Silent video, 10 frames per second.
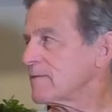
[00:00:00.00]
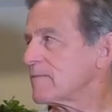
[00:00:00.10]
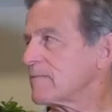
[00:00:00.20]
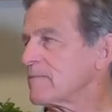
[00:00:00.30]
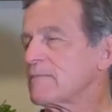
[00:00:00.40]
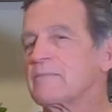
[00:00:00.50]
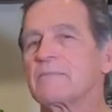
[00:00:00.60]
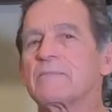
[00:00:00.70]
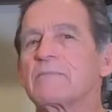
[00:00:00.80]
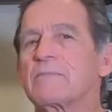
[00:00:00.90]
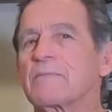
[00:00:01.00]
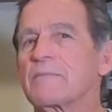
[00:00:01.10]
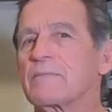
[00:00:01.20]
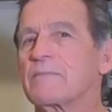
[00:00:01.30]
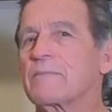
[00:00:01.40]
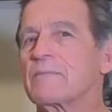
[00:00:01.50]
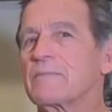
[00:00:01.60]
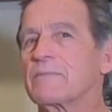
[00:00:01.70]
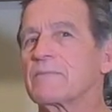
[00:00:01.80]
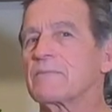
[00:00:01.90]

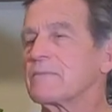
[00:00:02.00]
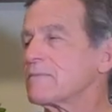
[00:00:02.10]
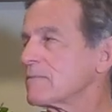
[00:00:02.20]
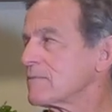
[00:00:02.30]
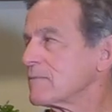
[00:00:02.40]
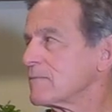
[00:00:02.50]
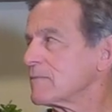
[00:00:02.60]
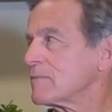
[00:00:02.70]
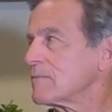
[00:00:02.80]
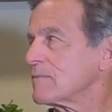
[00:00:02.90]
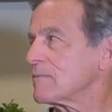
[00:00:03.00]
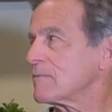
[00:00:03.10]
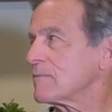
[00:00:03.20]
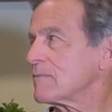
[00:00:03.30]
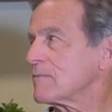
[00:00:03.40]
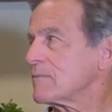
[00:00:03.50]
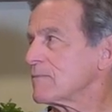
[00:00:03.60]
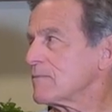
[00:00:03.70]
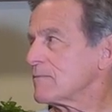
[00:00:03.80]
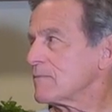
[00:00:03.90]

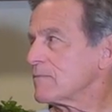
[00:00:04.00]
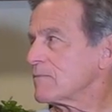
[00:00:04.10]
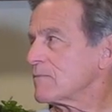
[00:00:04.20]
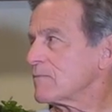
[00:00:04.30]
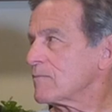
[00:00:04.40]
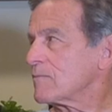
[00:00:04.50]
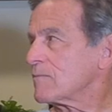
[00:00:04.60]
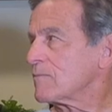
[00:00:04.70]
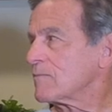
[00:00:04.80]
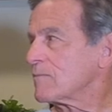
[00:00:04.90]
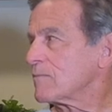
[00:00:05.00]
No words are spoken by the person on screen.